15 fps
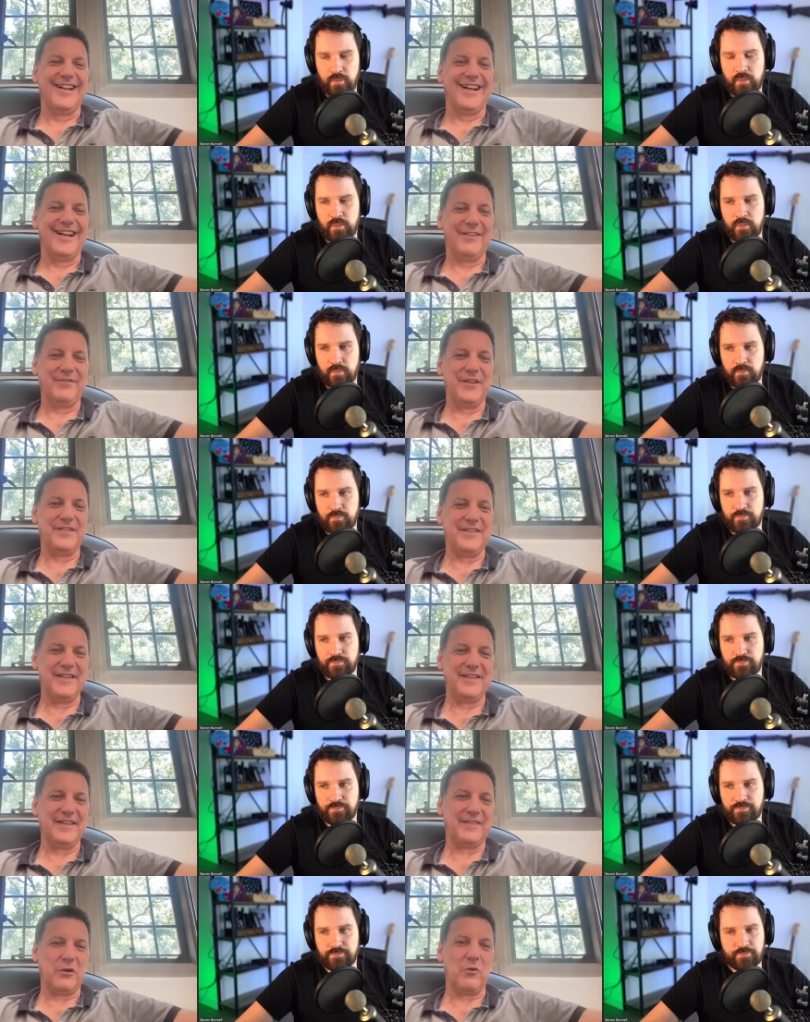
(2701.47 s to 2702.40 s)
Speaker 1: Like you
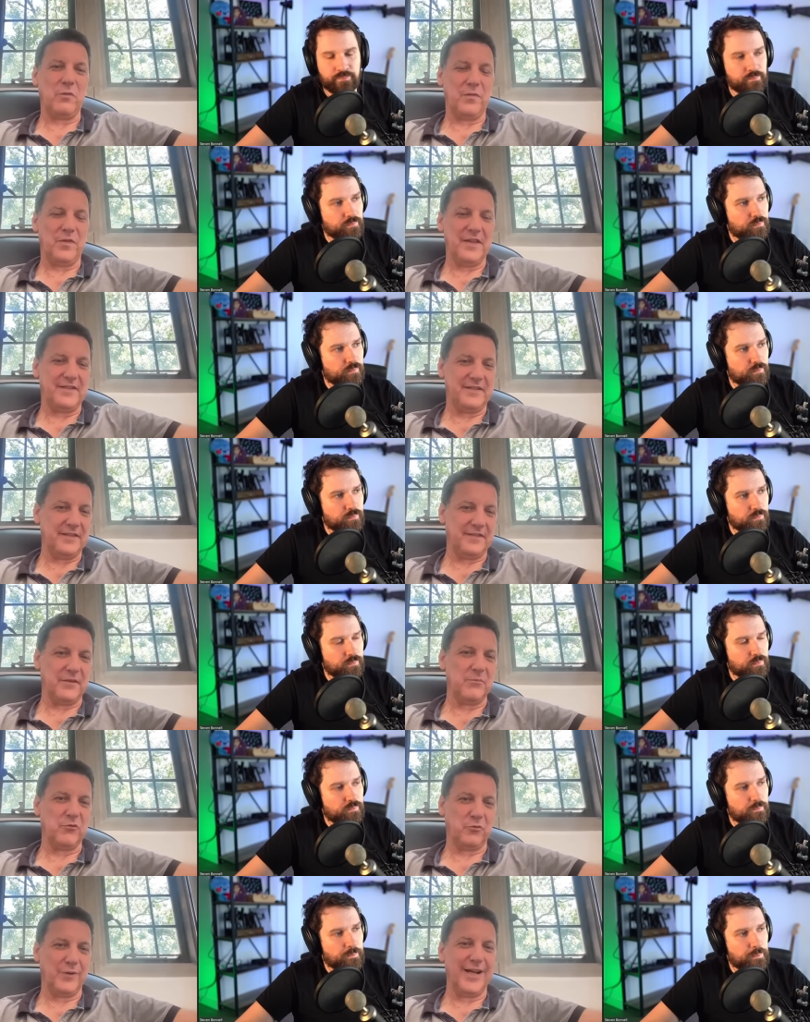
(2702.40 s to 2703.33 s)
see that the, the
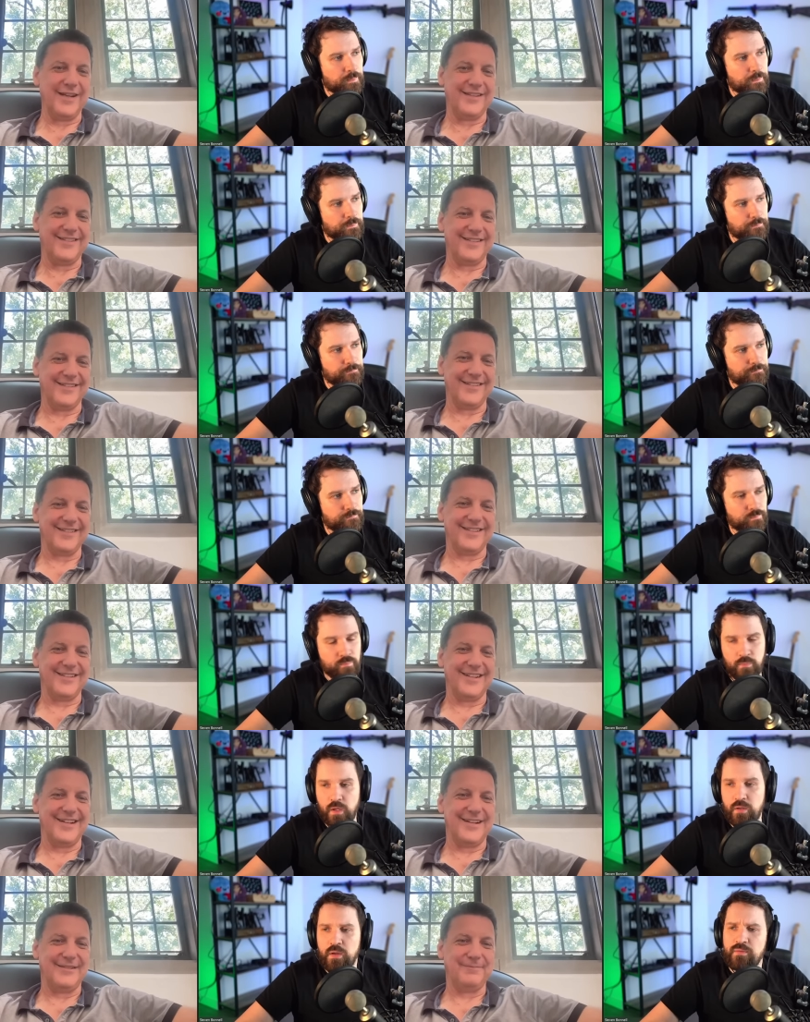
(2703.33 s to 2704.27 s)
system's rigged.
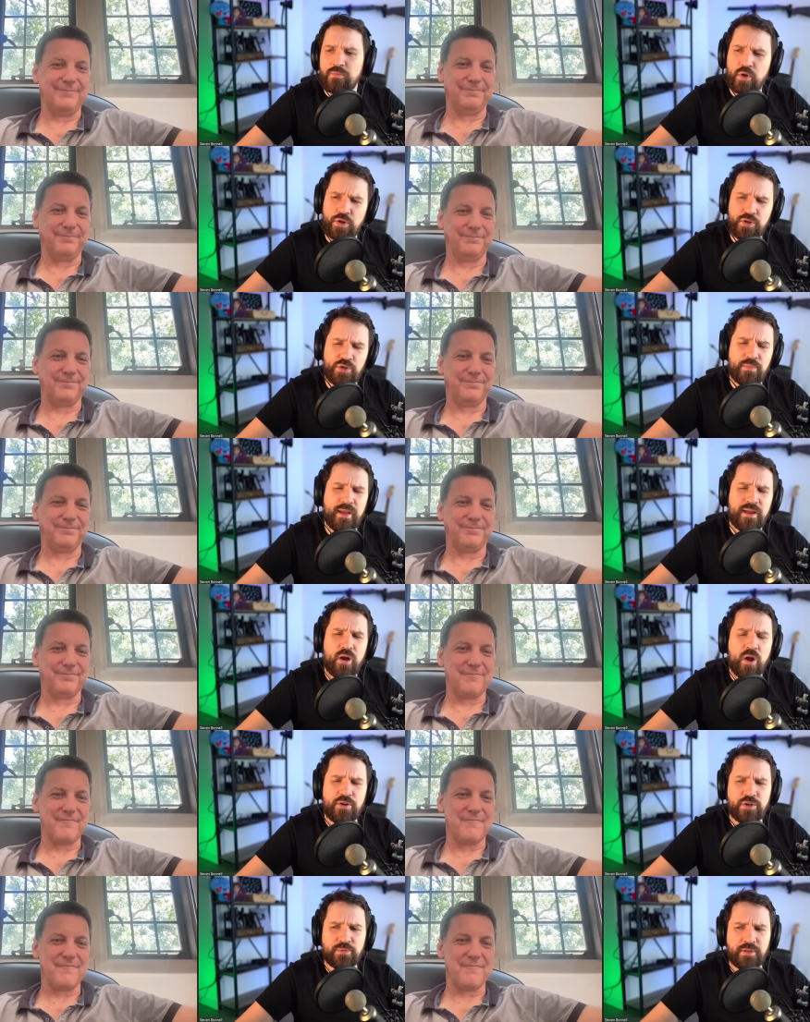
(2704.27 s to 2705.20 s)
Um,
Speaker 2: Could you make
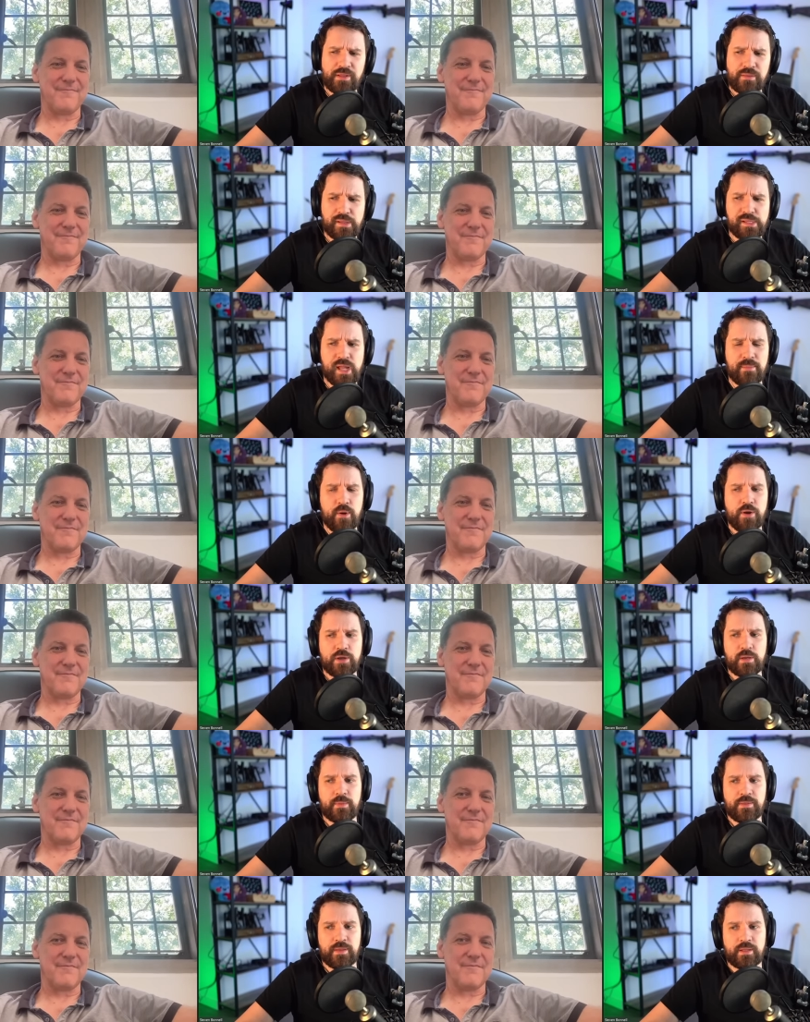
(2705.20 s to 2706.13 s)
arguably the same
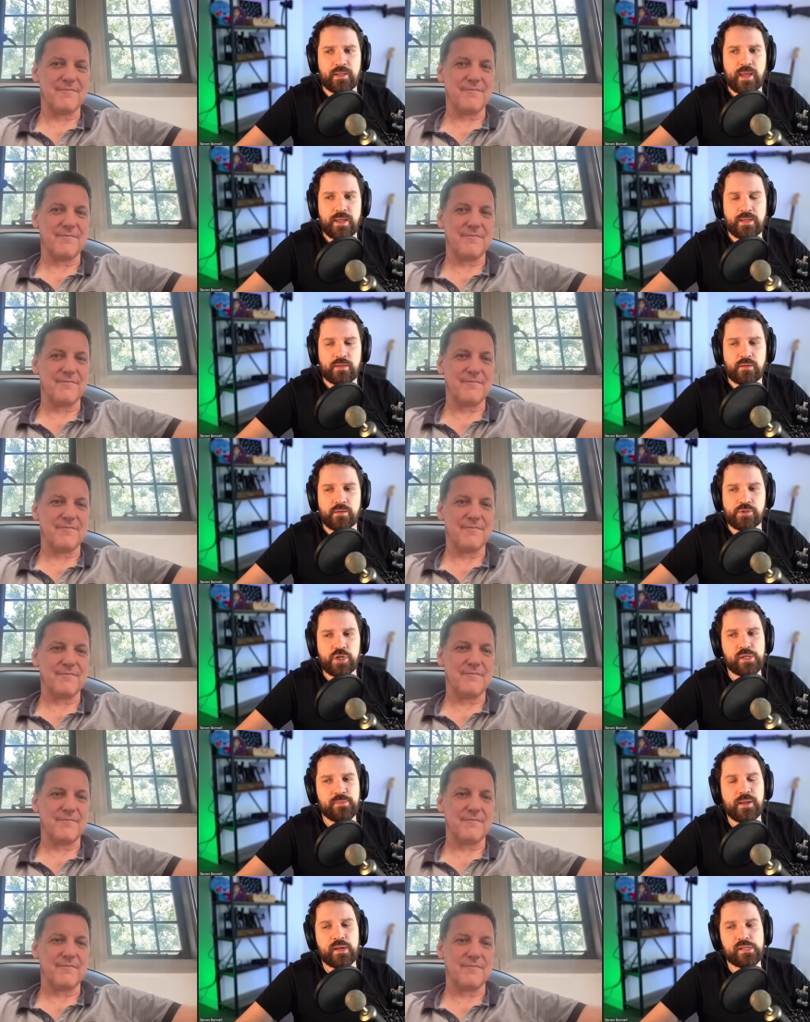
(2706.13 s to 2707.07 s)
argument that, like,
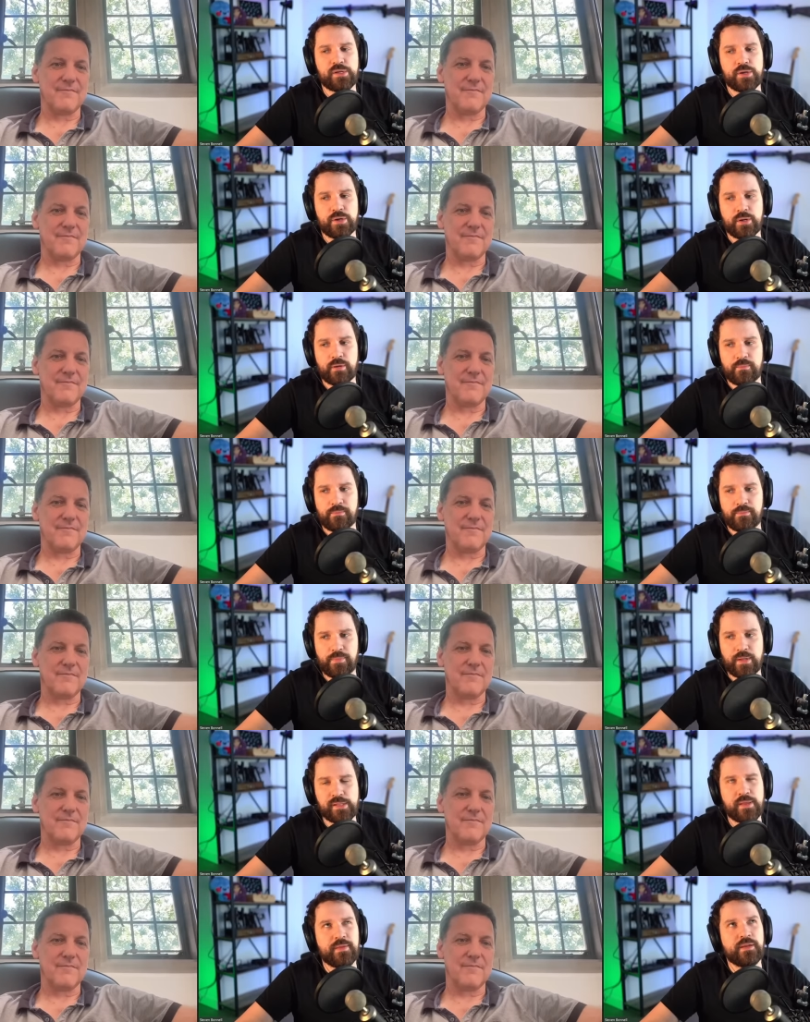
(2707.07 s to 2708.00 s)
just because you're,
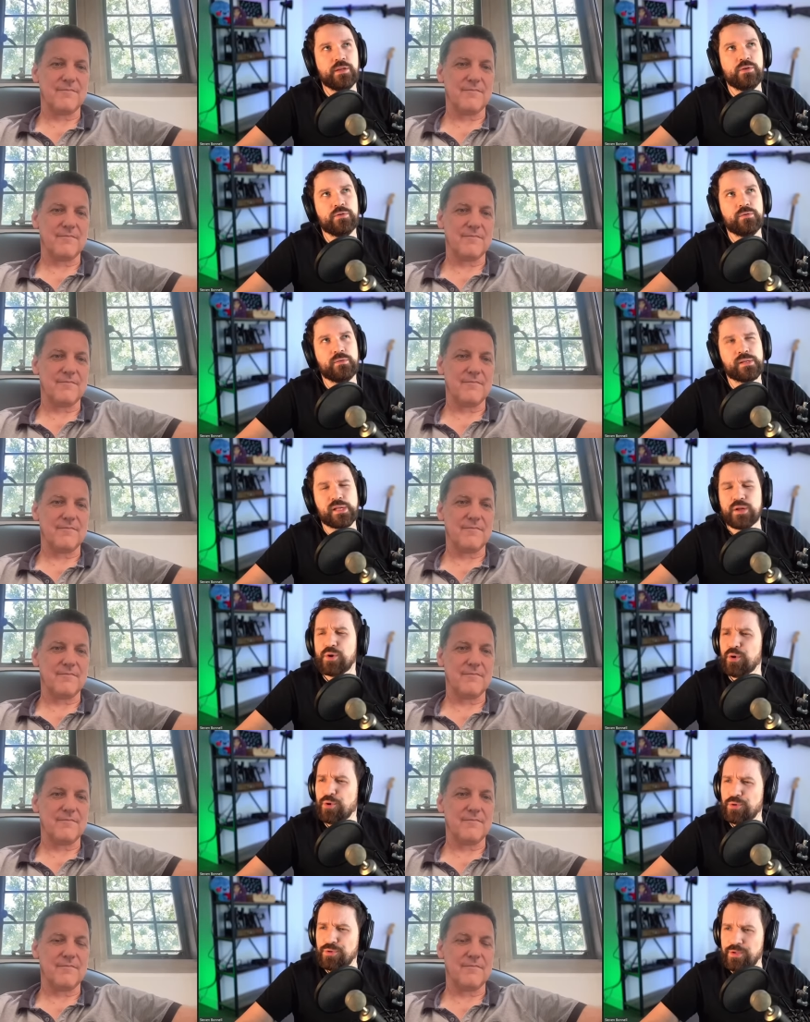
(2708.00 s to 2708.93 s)
because I think you said
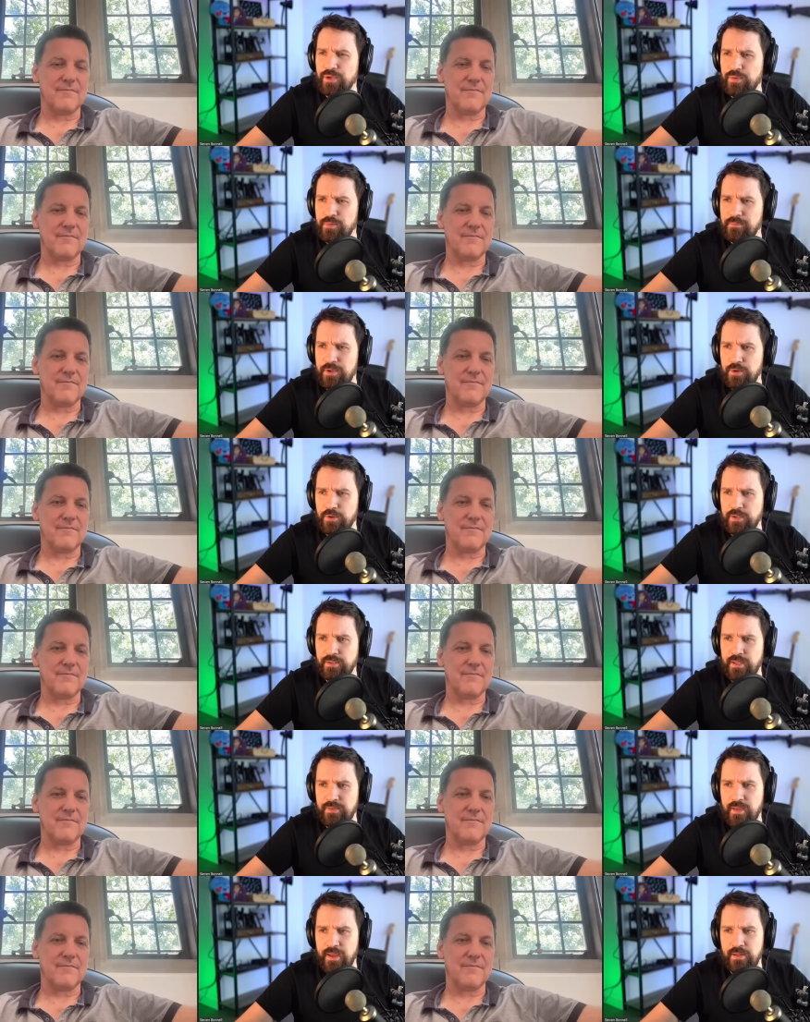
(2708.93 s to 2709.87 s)
earlier
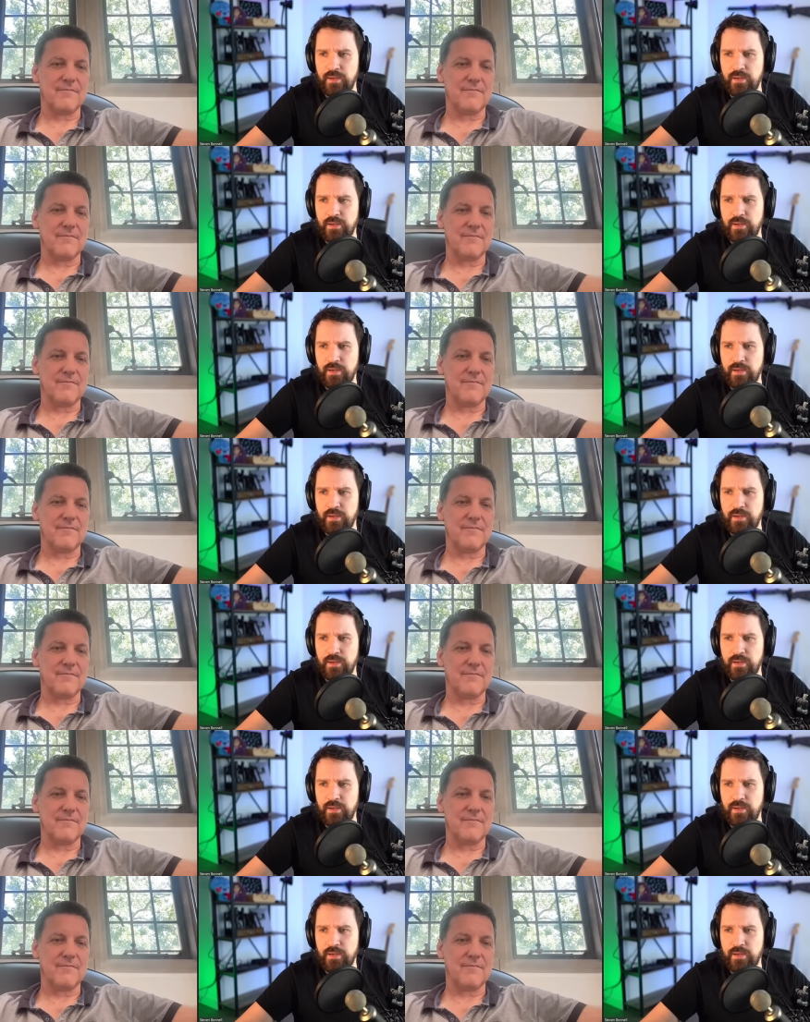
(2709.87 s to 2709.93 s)
empirically that